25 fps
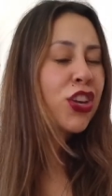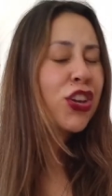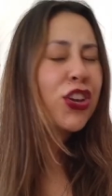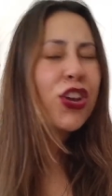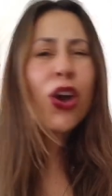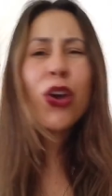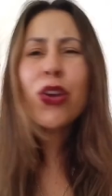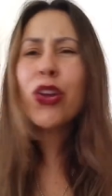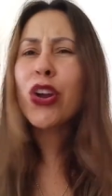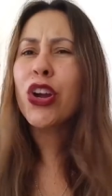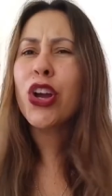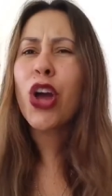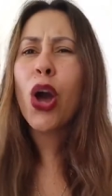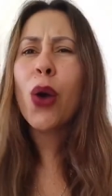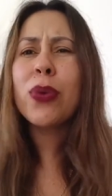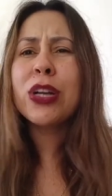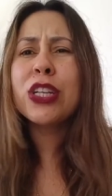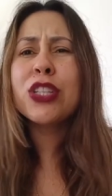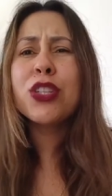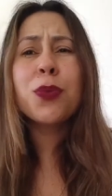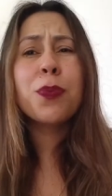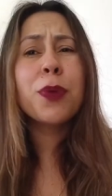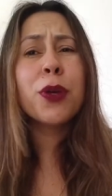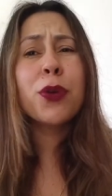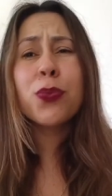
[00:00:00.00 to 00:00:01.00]
you know you're
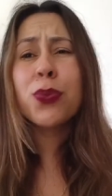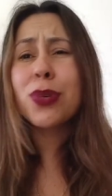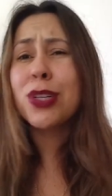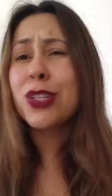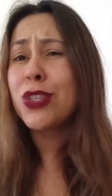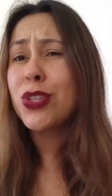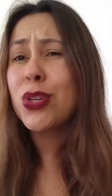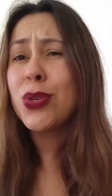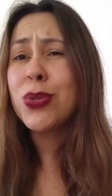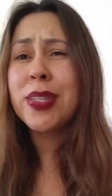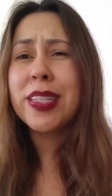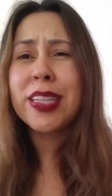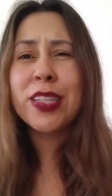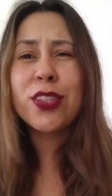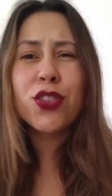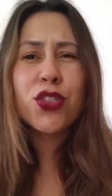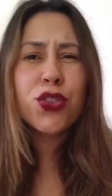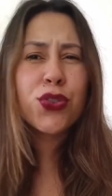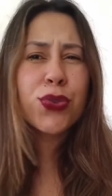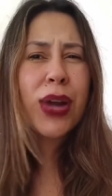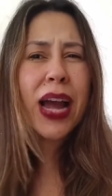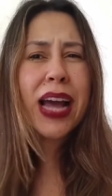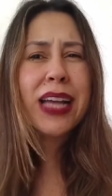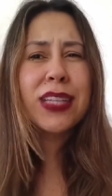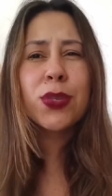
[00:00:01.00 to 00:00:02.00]
going to be reducing
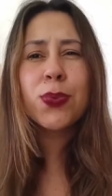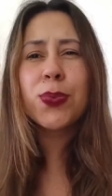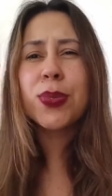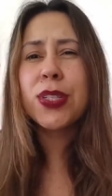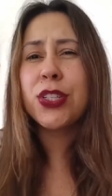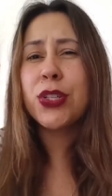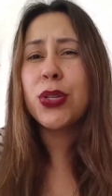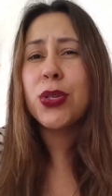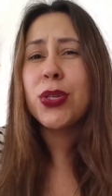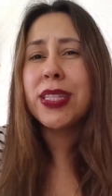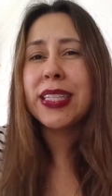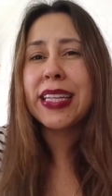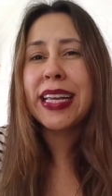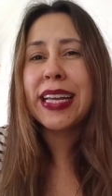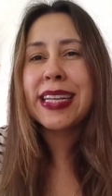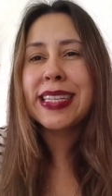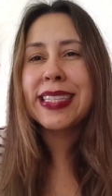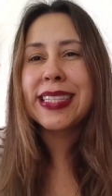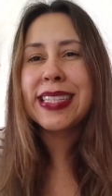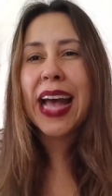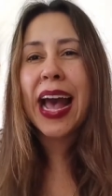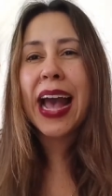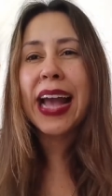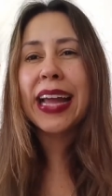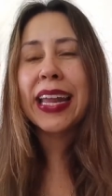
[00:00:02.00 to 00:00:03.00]
stress reducing
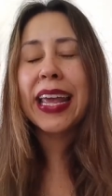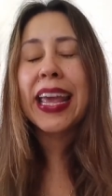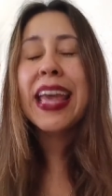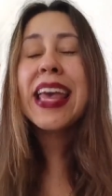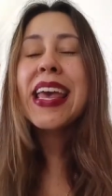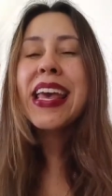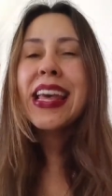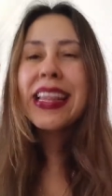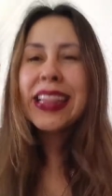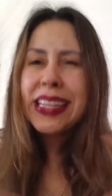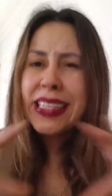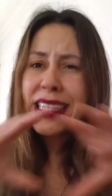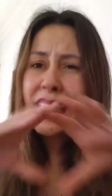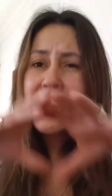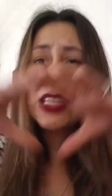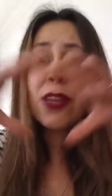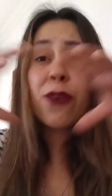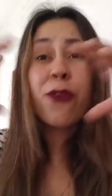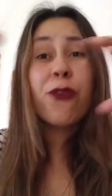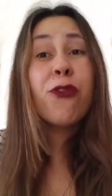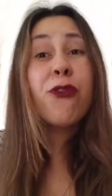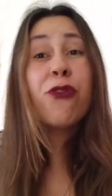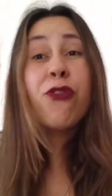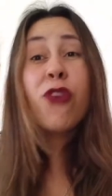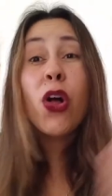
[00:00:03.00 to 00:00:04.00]
anxiety this is
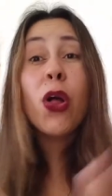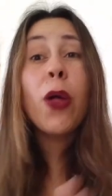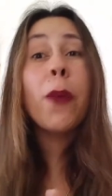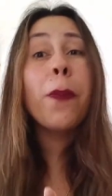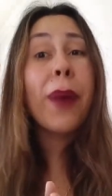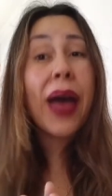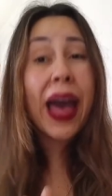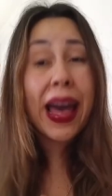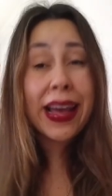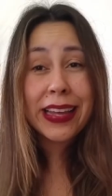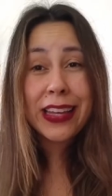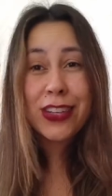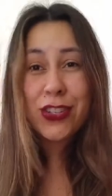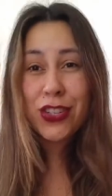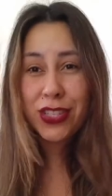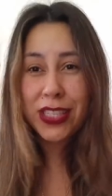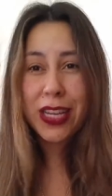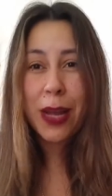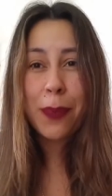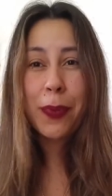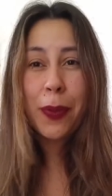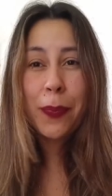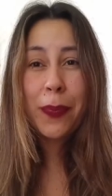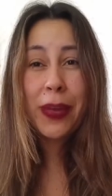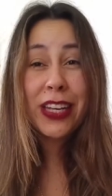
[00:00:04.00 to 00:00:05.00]
a full package
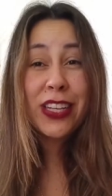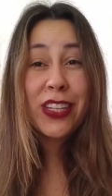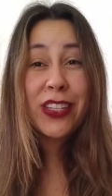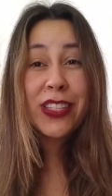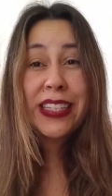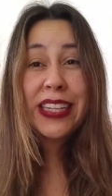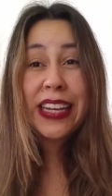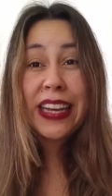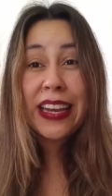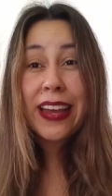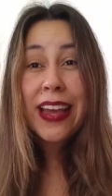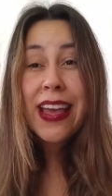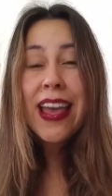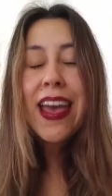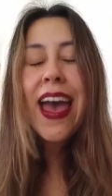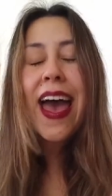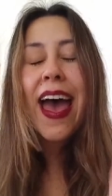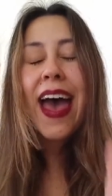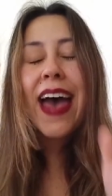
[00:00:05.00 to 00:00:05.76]
supplement you see